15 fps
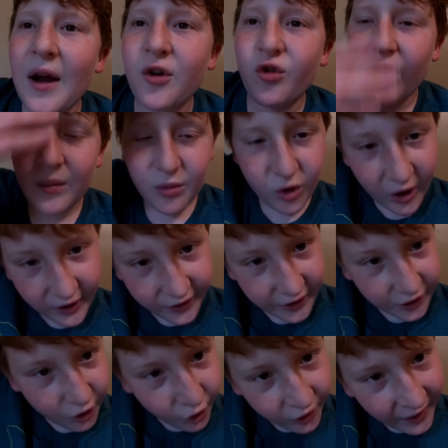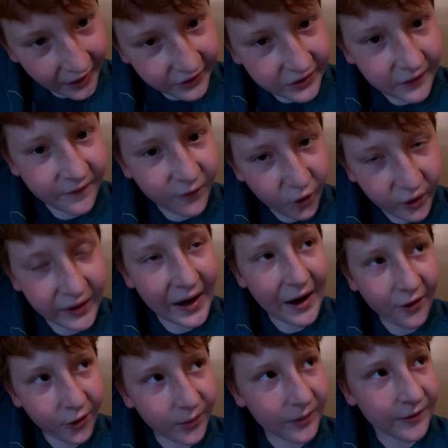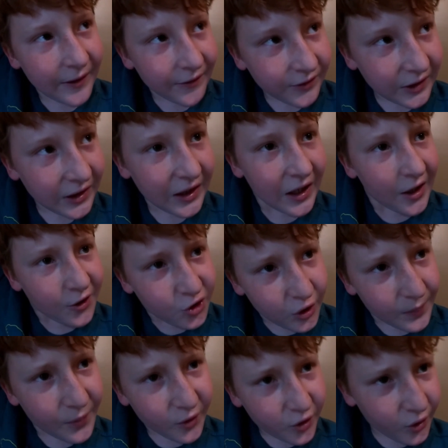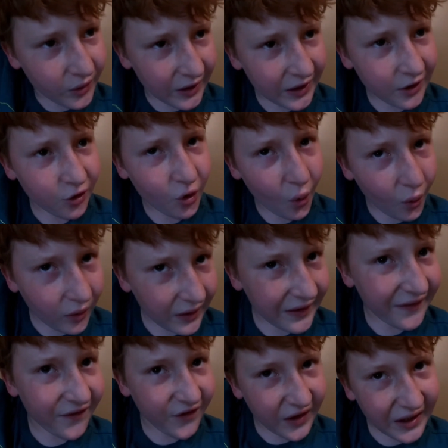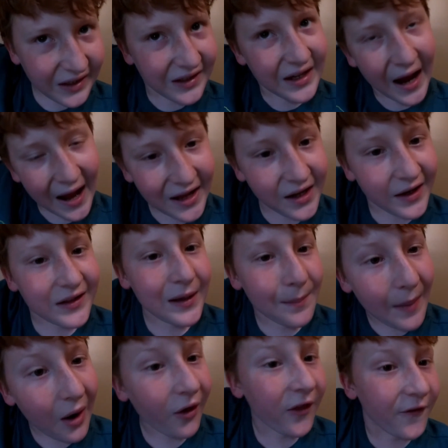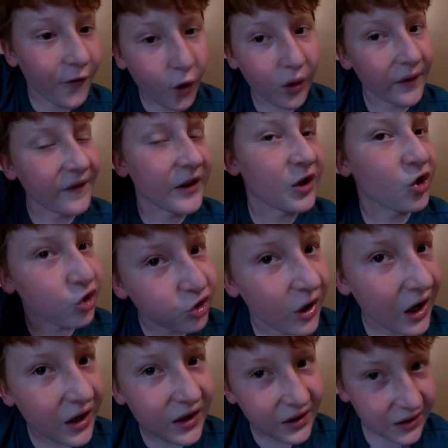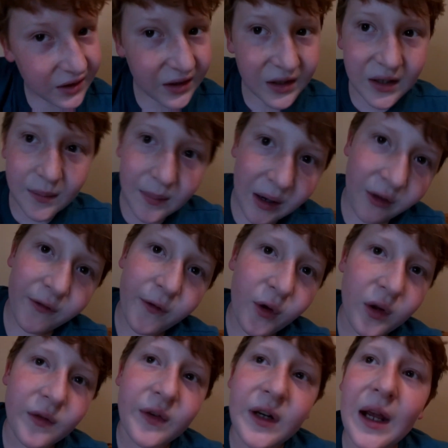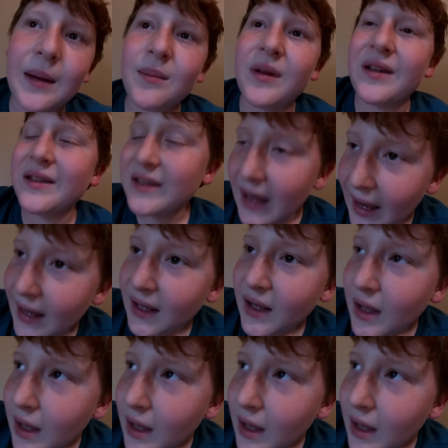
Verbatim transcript: dream truck, the 2004 F-350 Super Duty Dually V10. It's a mouthful of a truck, mouthful of a name to say.